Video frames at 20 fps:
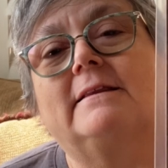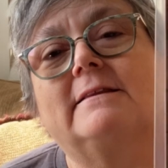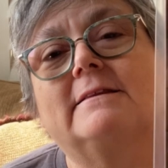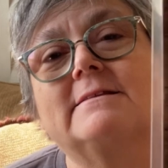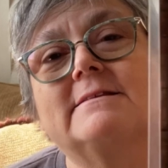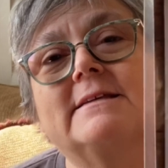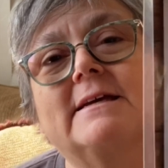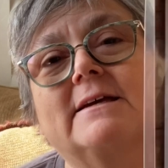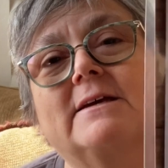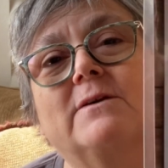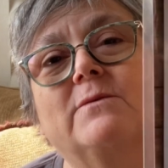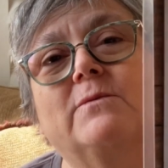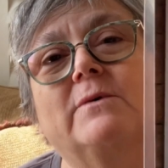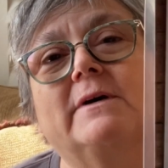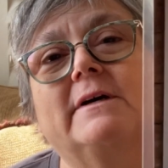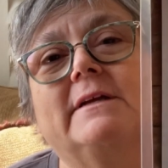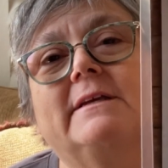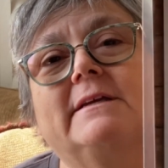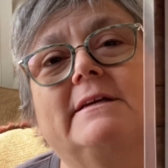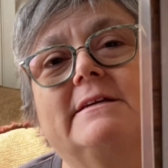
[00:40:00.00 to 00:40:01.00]
the second
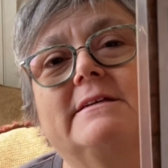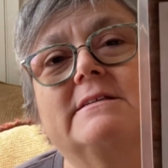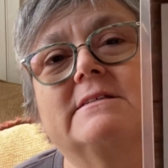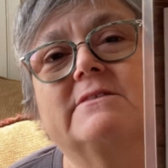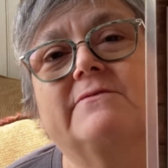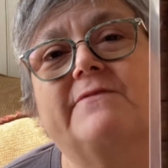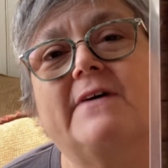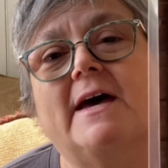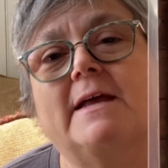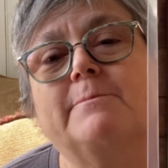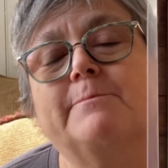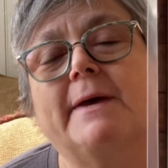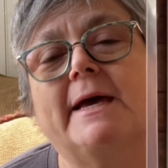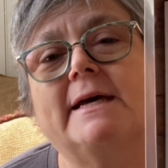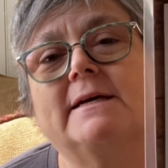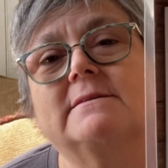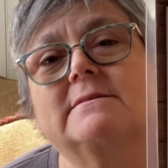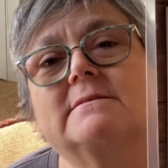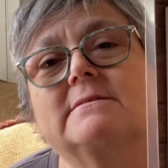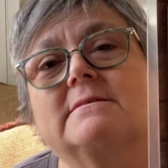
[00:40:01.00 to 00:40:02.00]
one is Fat
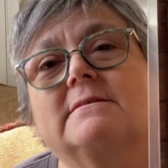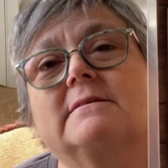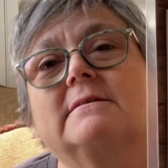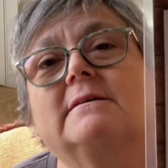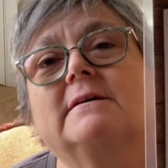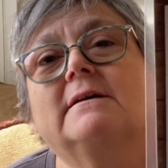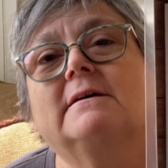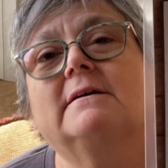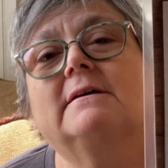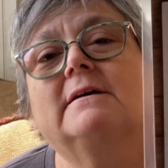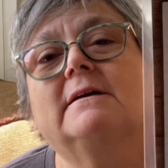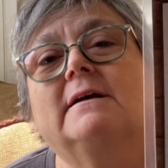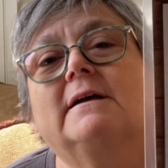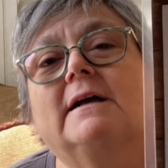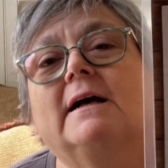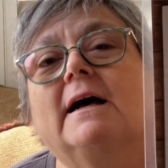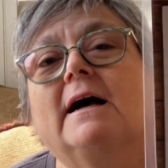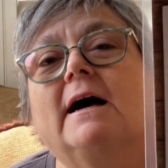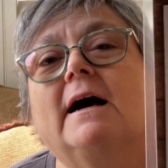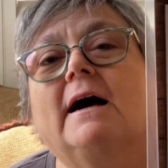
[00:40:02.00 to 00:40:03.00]
Pants.
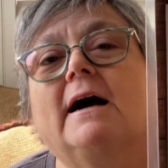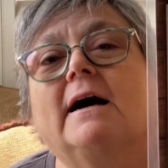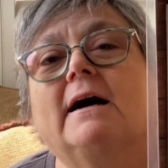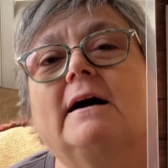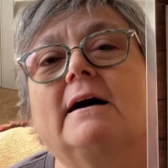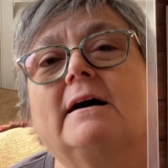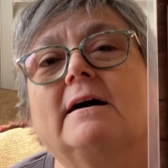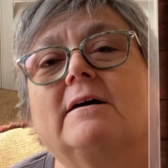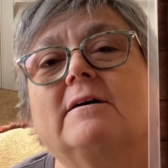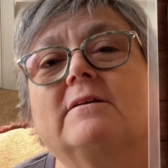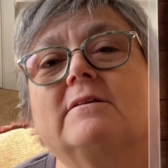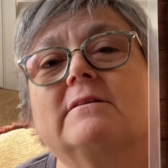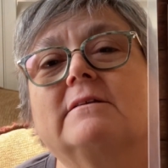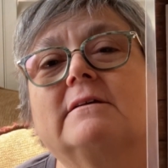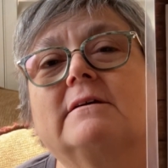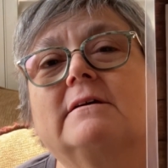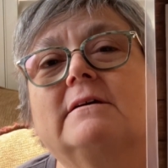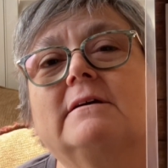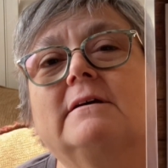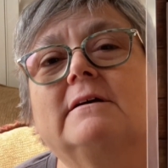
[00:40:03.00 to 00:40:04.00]
Uh,
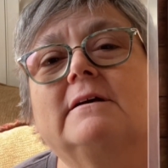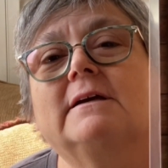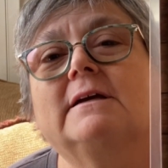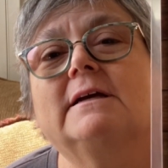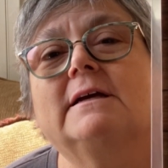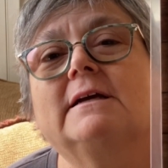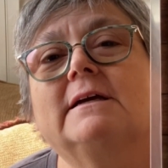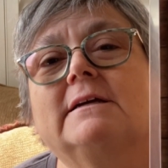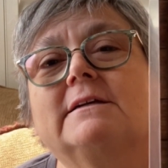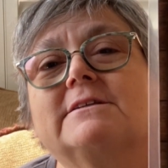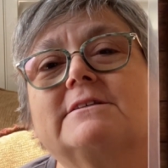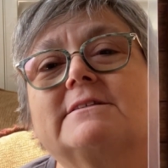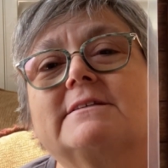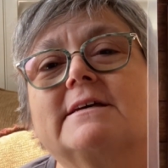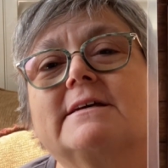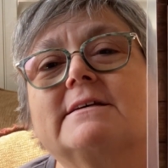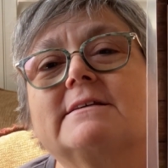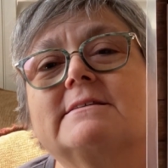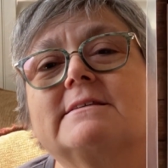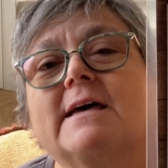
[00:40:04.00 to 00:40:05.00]
it
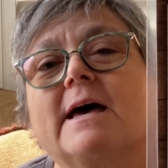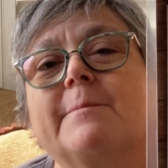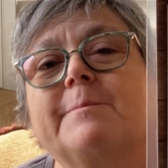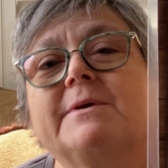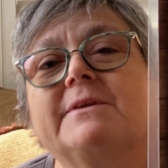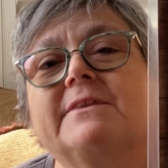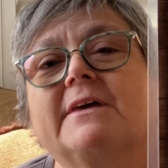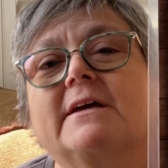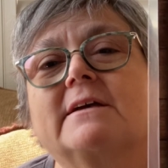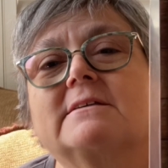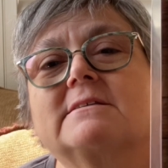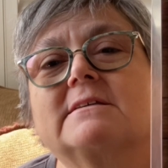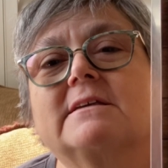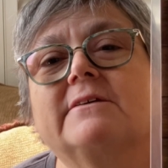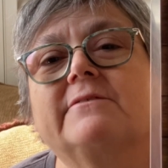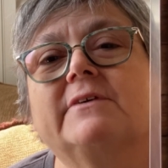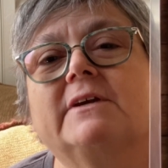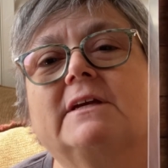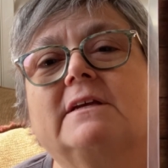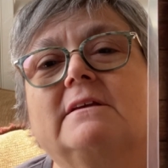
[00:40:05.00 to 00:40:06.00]
says, Happy
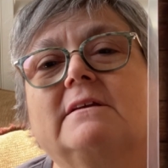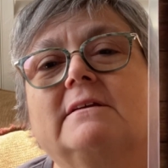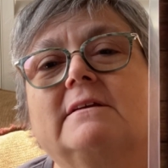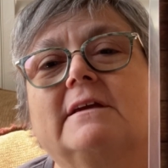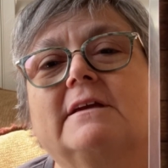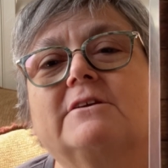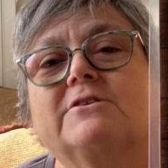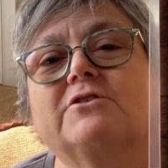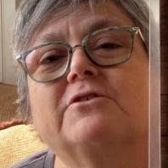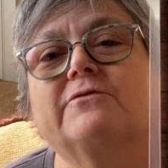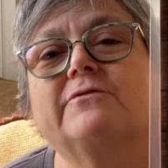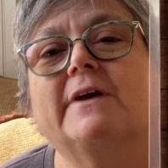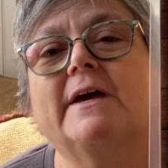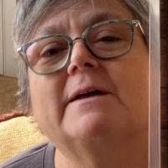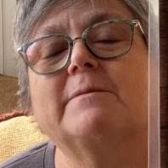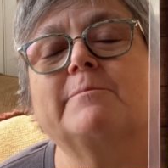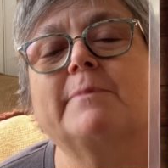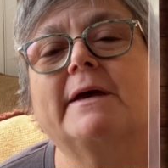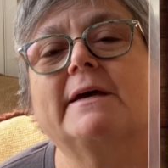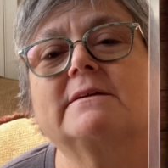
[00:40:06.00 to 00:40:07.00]
Thanksgiving, get your
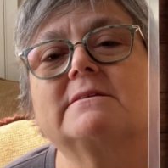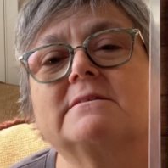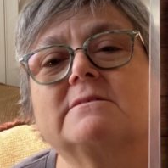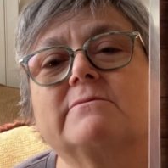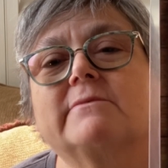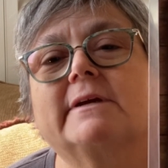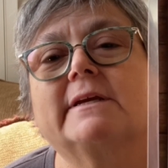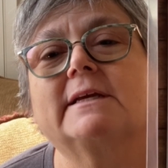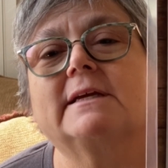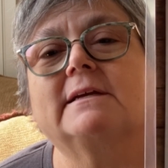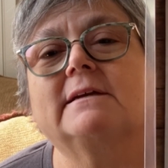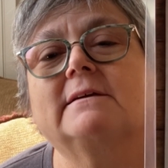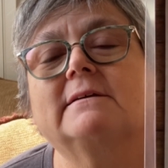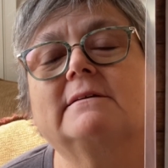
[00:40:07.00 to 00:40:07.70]
fat pants ready.